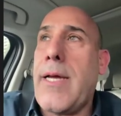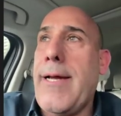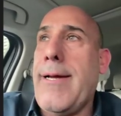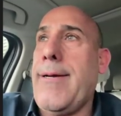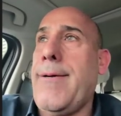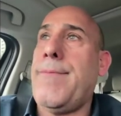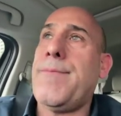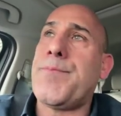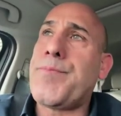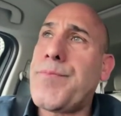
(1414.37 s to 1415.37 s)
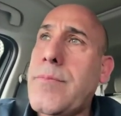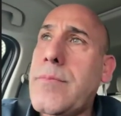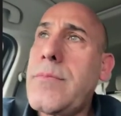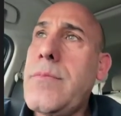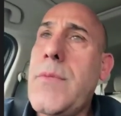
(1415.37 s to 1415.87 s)

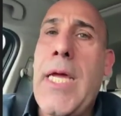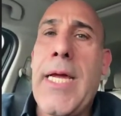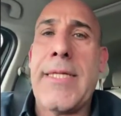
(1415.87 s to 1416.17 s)
I